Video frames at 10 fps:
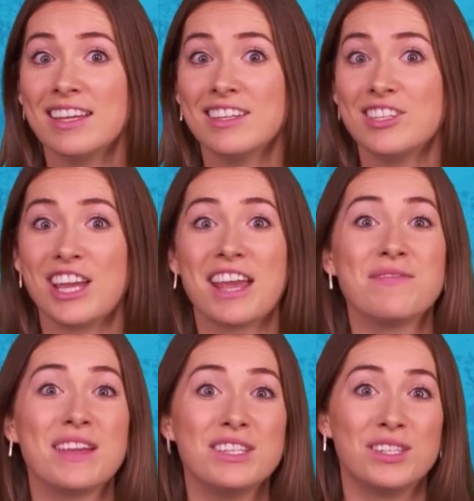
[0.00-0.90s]

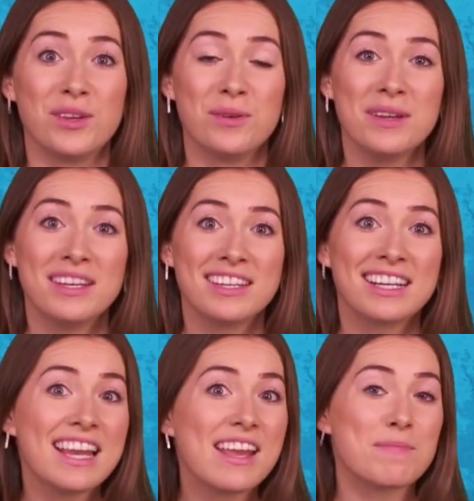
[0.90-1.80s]
JVZoo,
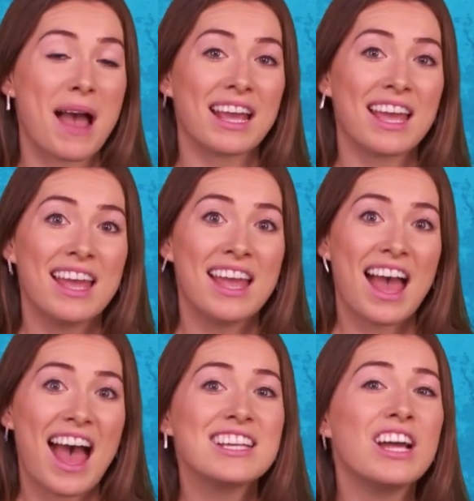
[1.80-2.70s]
ClickBank,
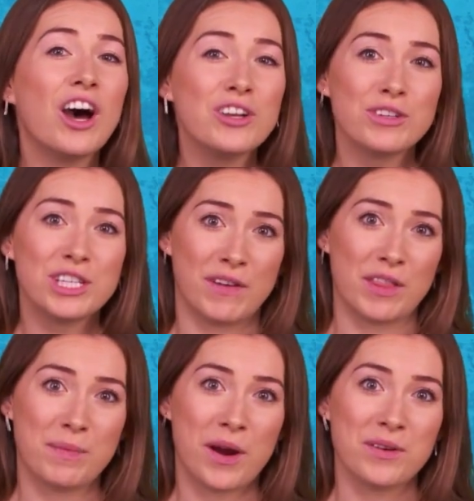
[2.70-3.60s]
and hundreds of
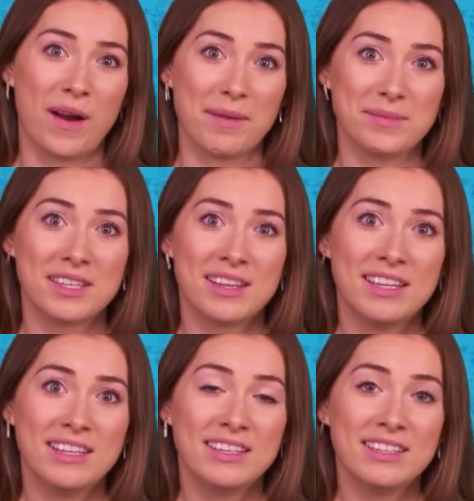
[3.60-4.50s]
other programs.
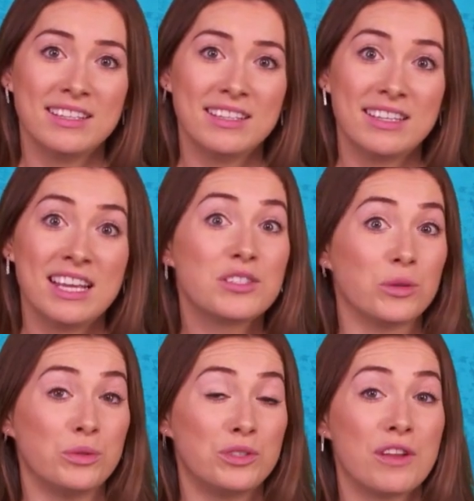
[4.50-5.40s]
It's
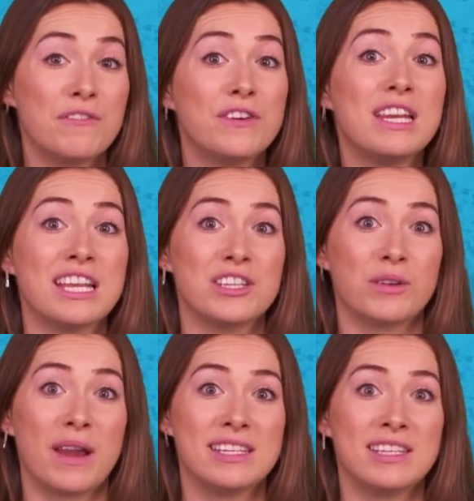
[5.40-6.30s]
also fully
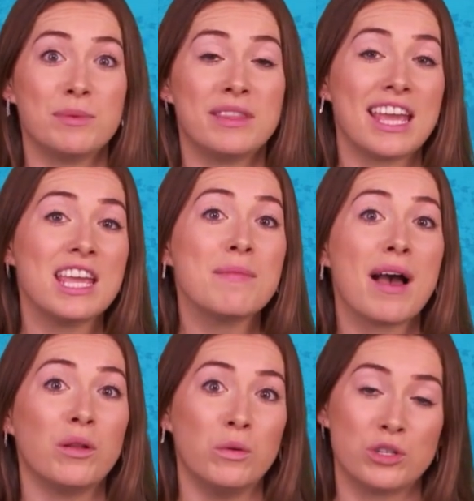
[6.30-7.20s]
integrated with
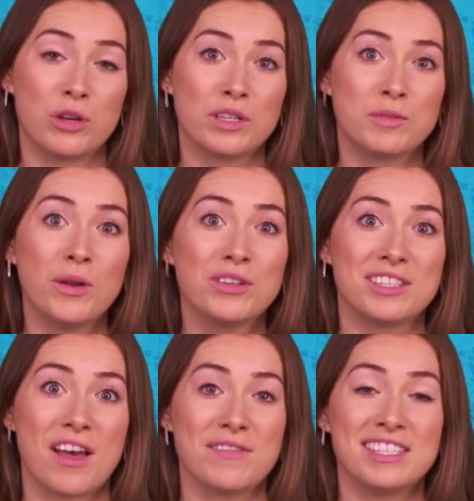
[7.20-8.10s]
email autoresponder
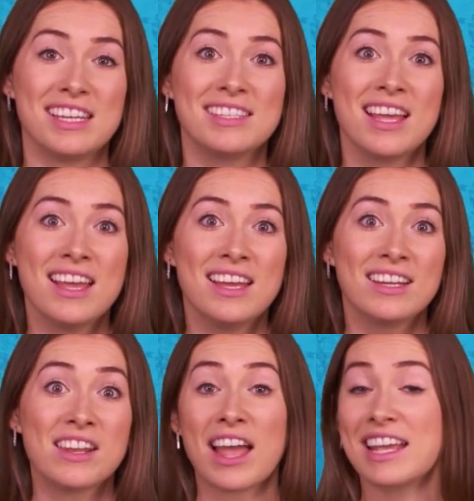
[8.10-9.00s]
services
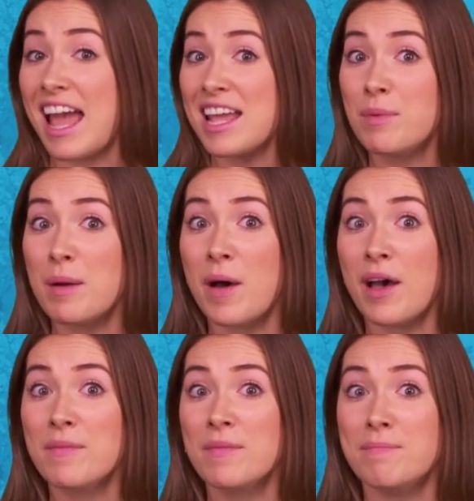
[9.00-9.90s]
like
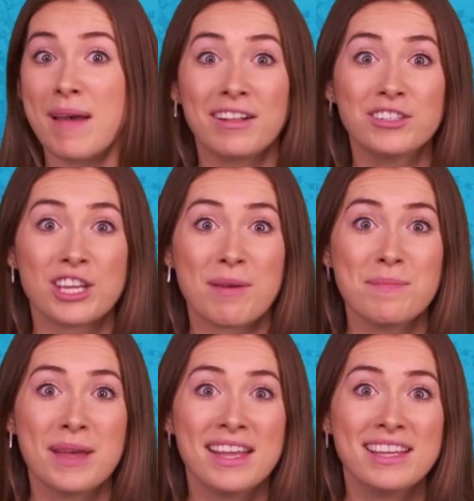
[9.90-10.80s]
Aweber,
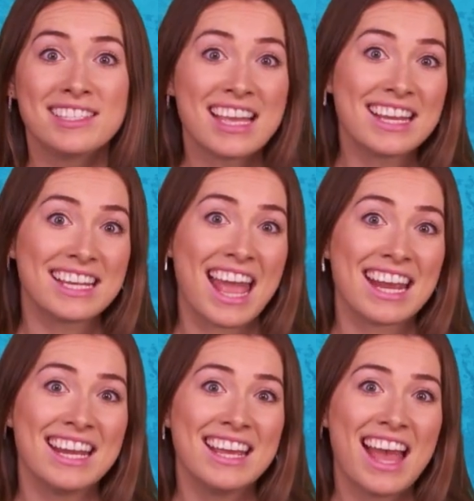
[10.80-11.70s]
MailChimp,
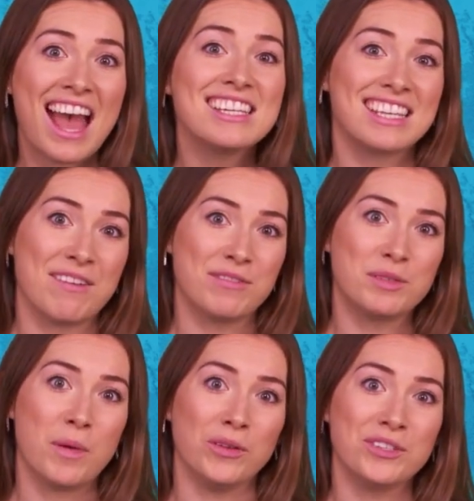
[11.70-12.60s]
SendLane, and
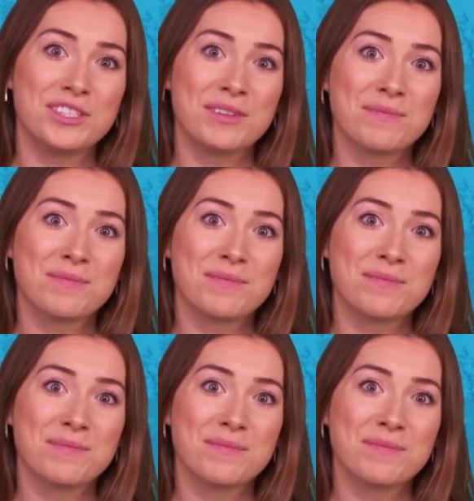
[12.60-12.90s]
GetResponse.